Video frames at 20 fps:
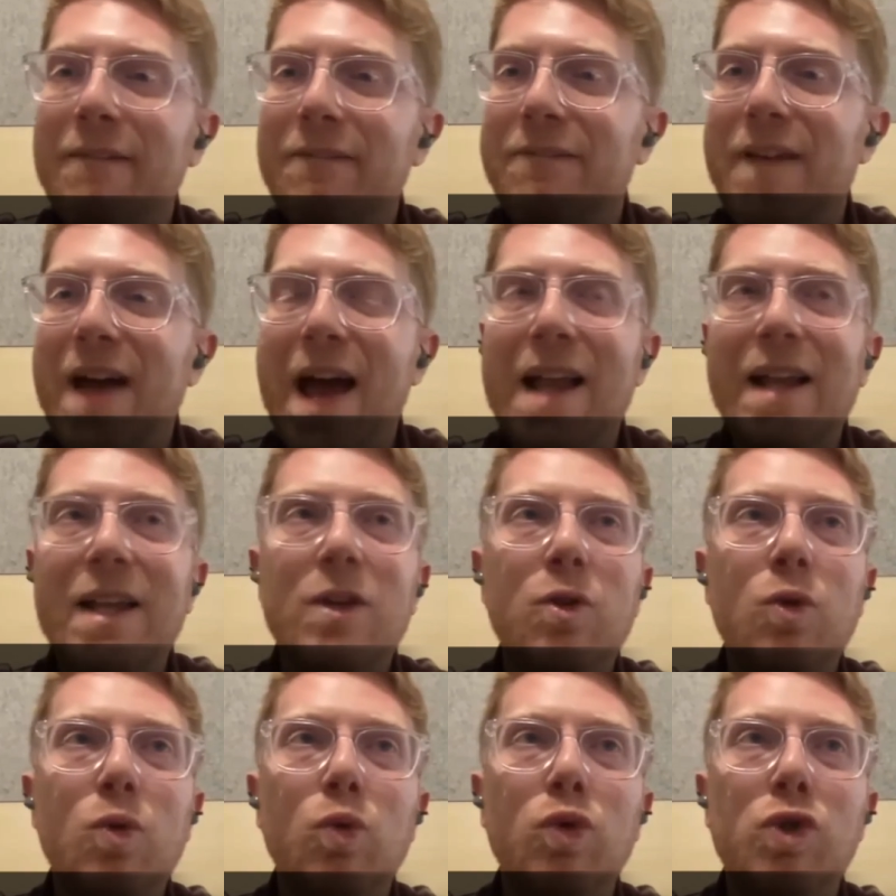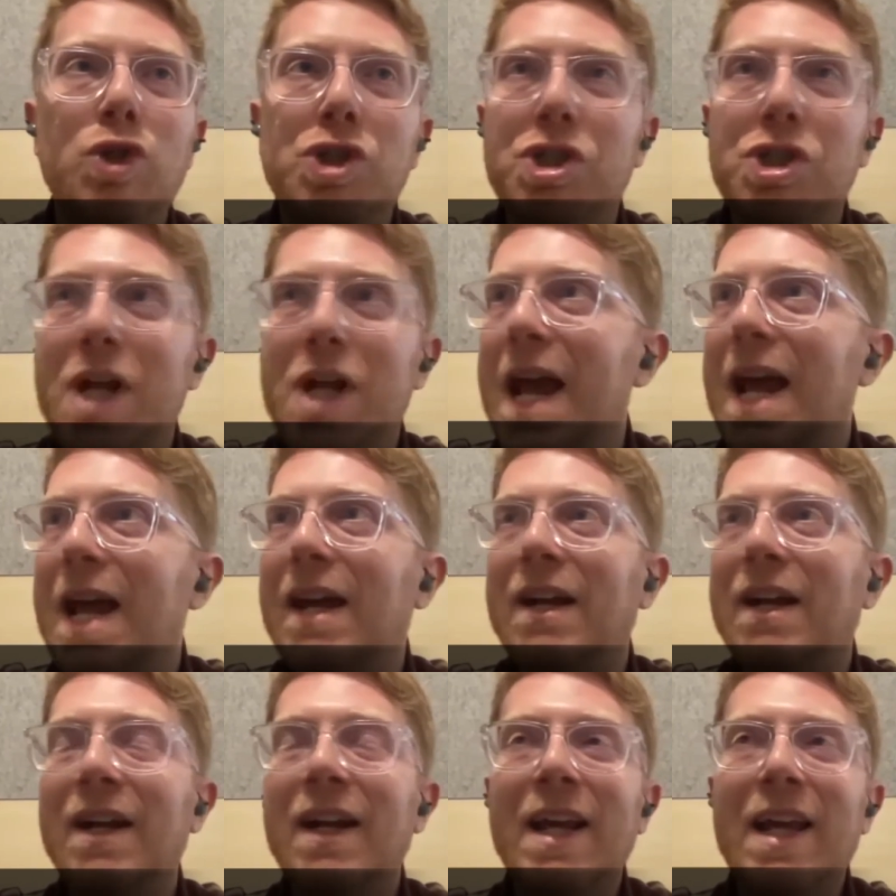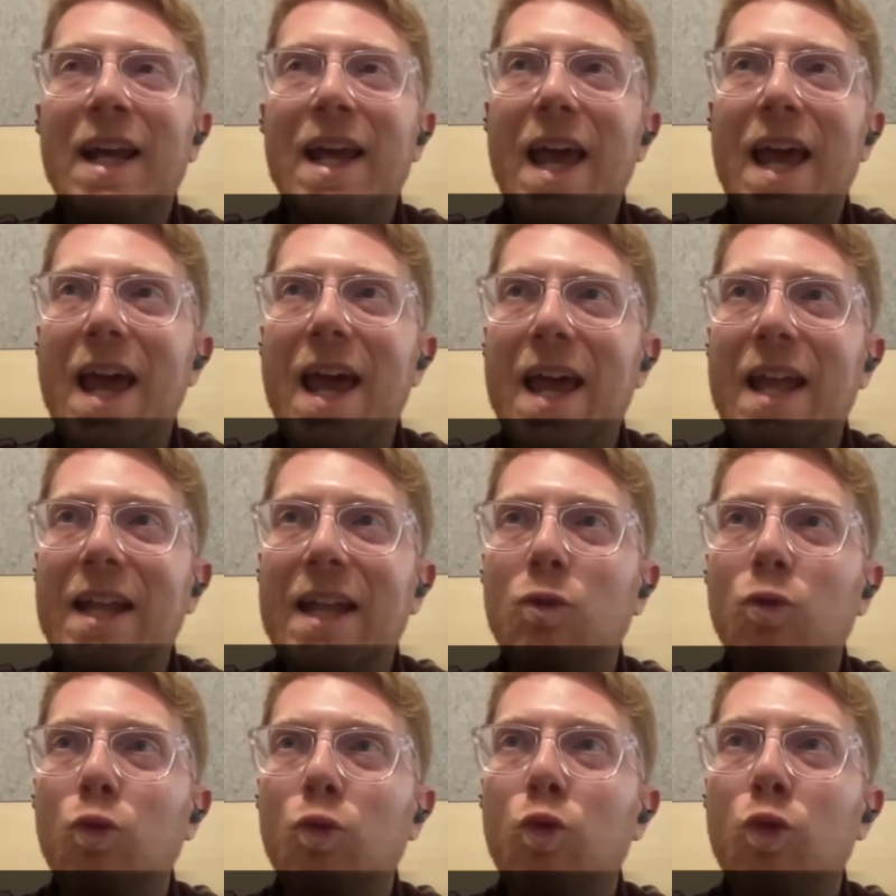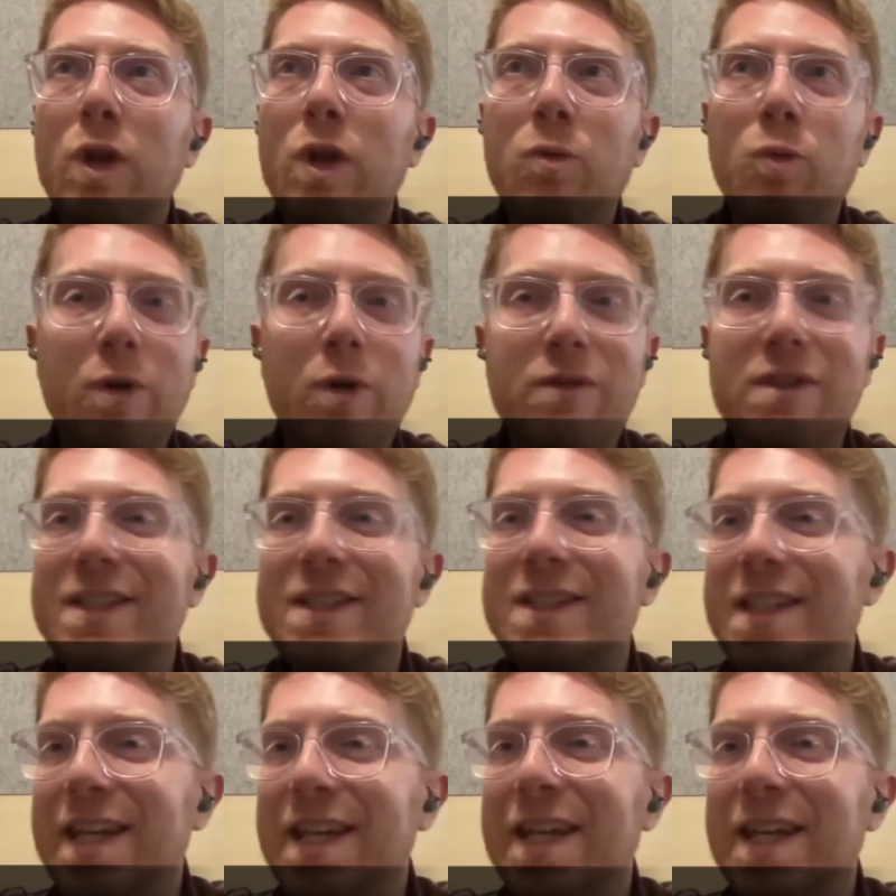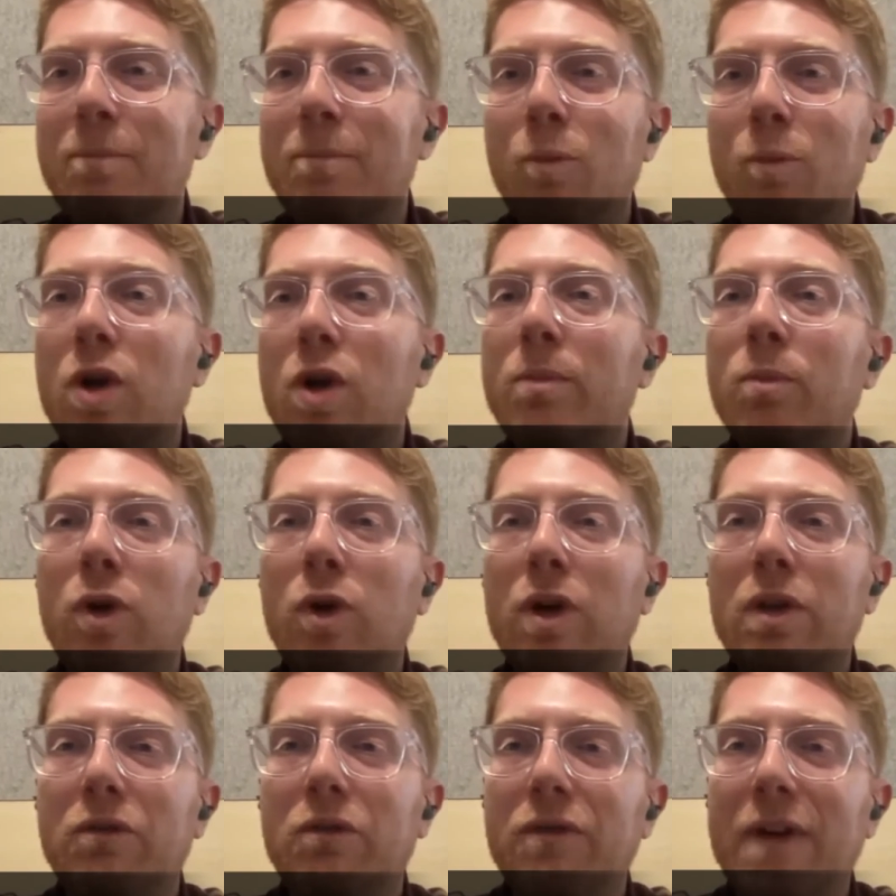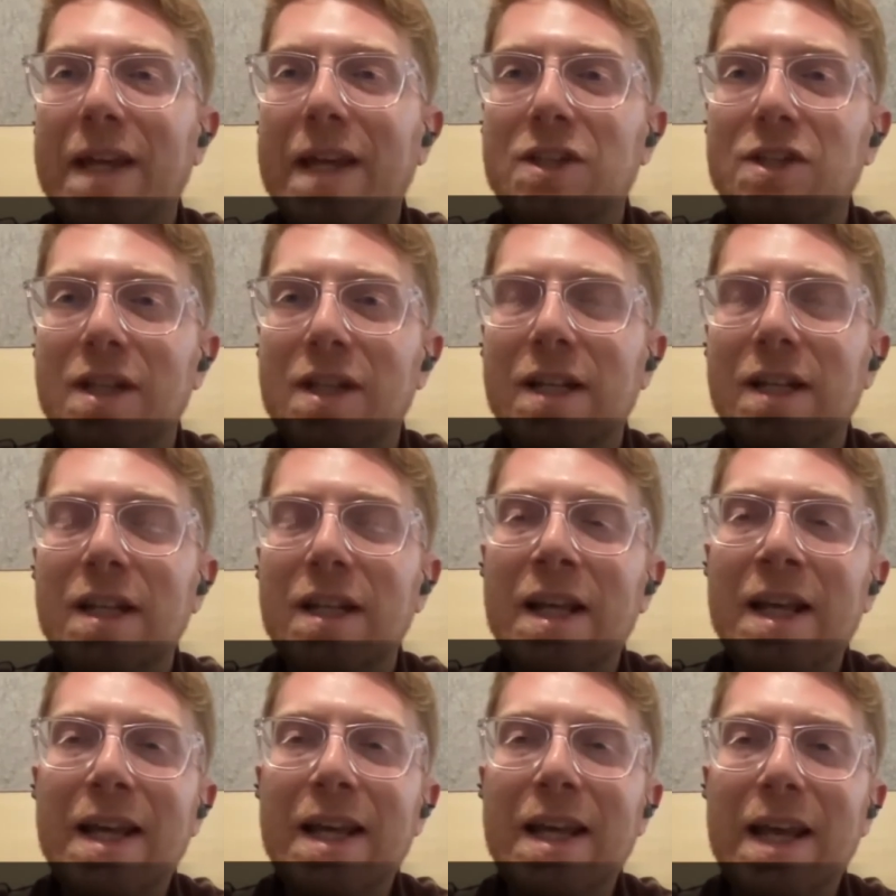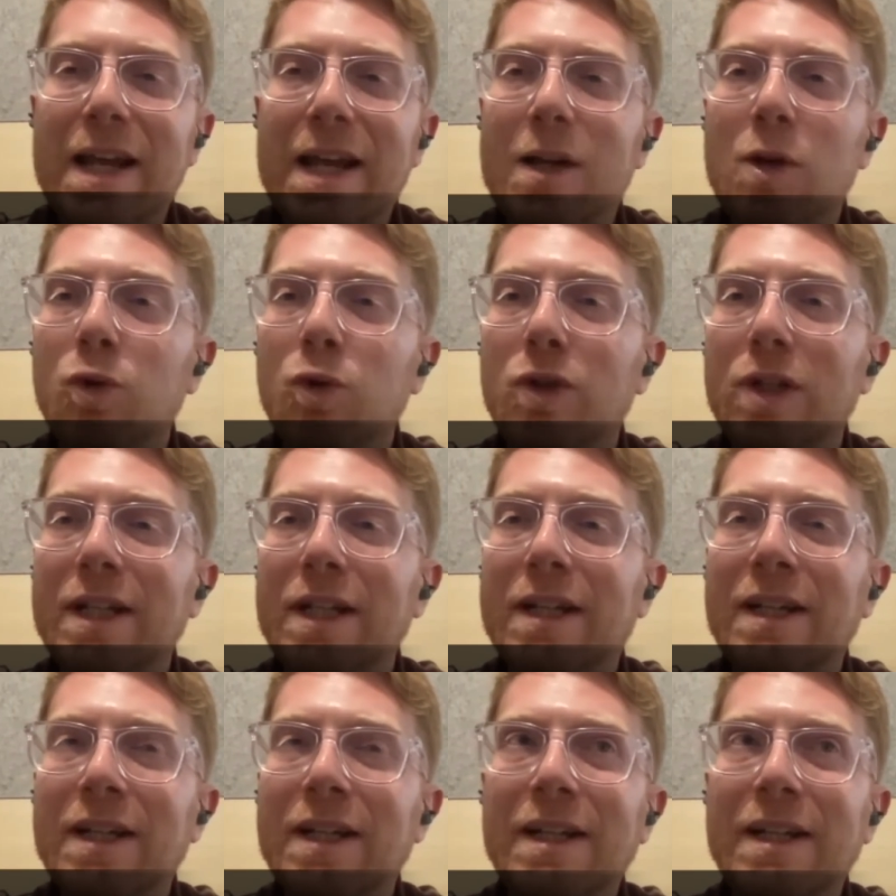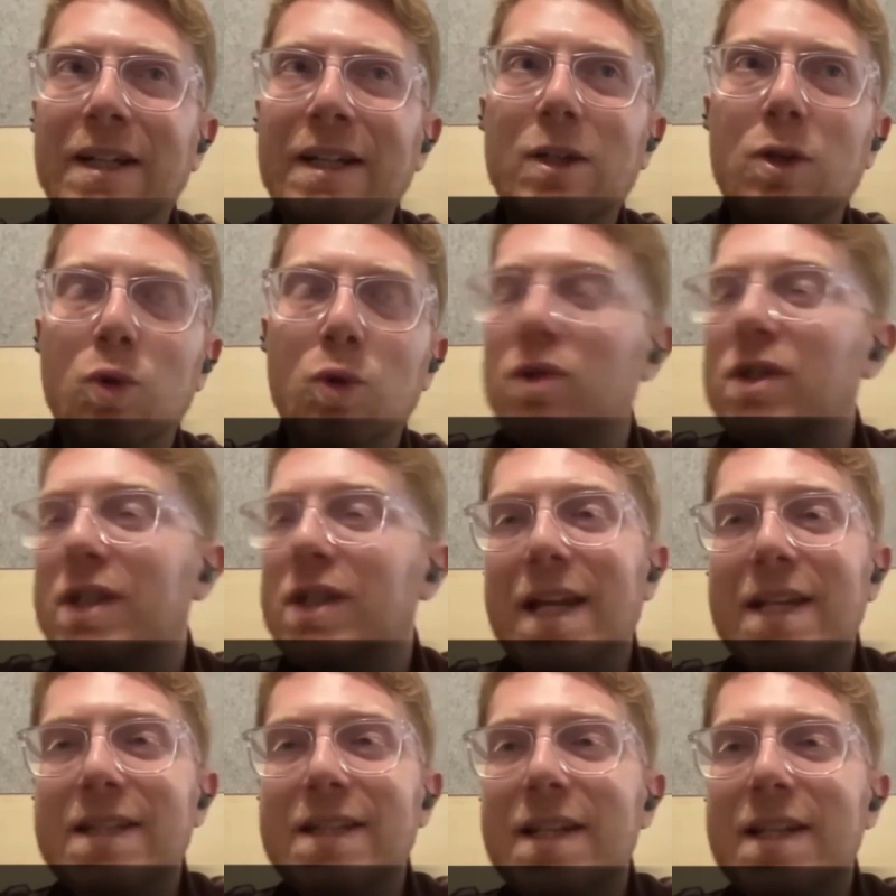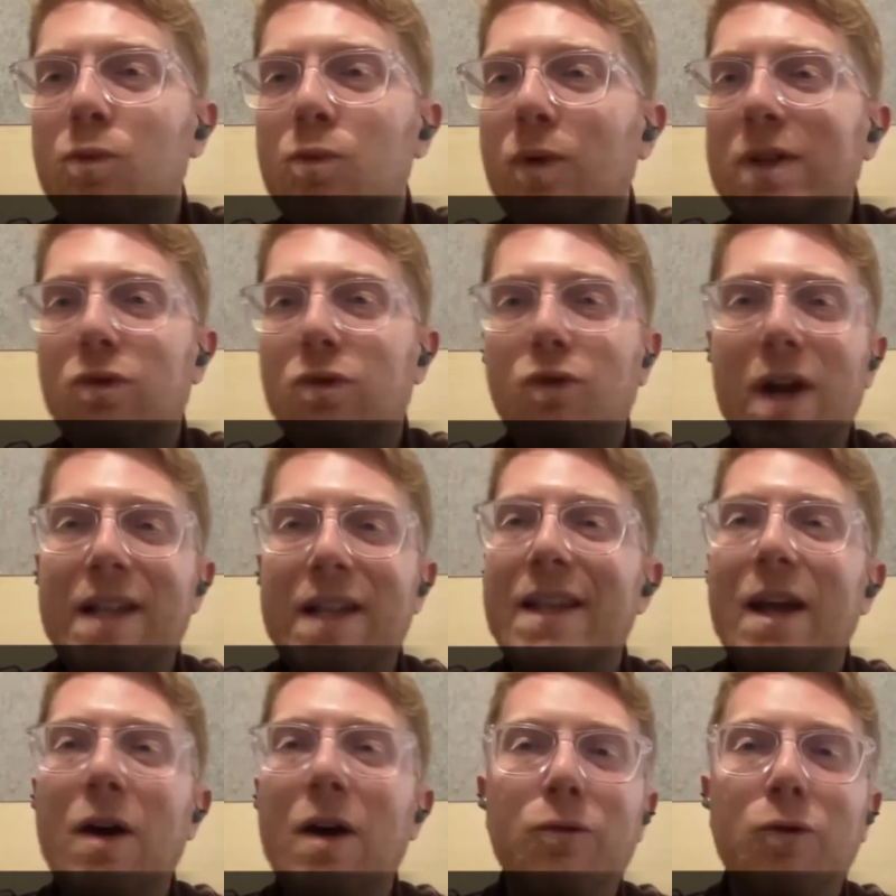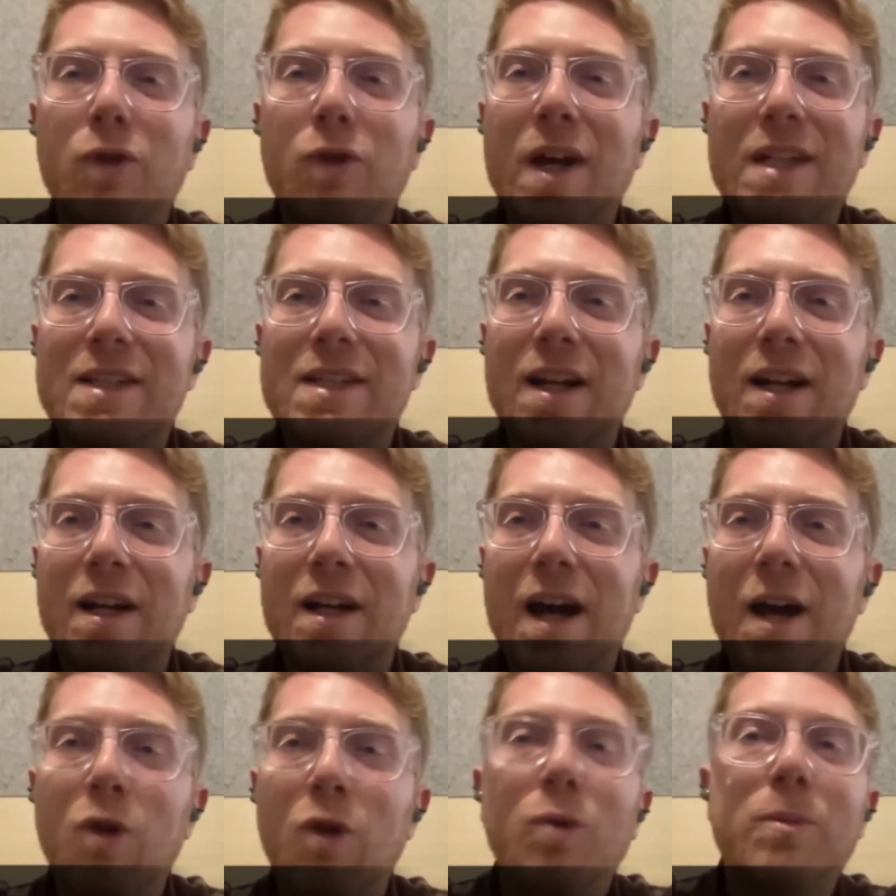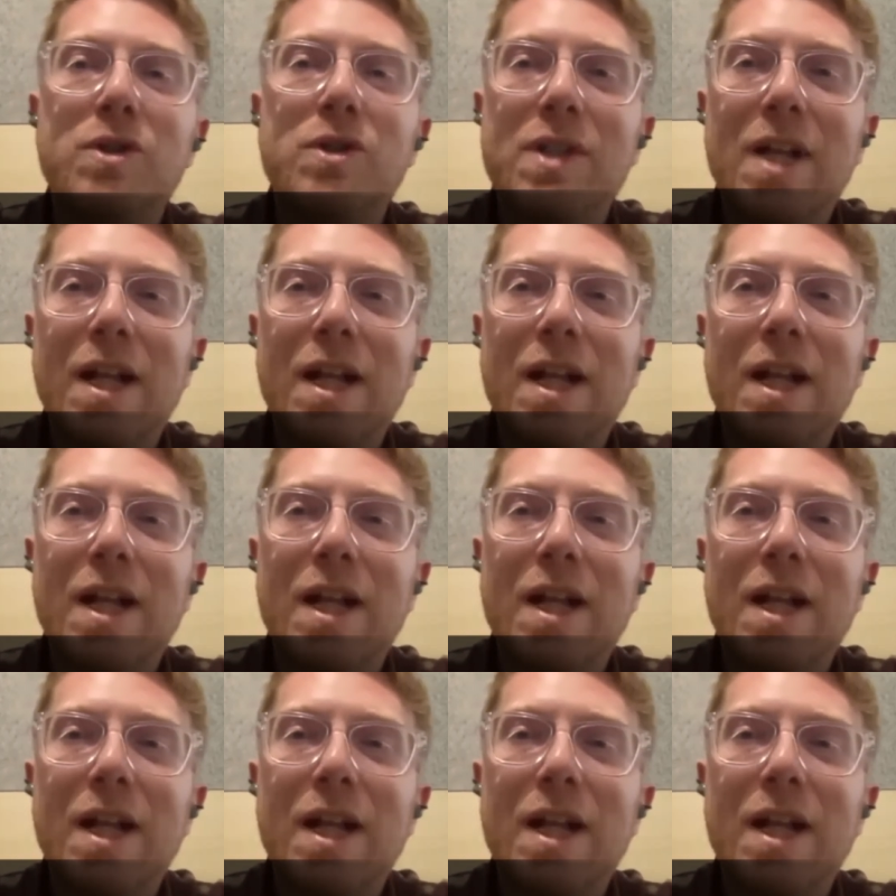value share. And we will see more and more innovation, including use cases, which right now for us are almost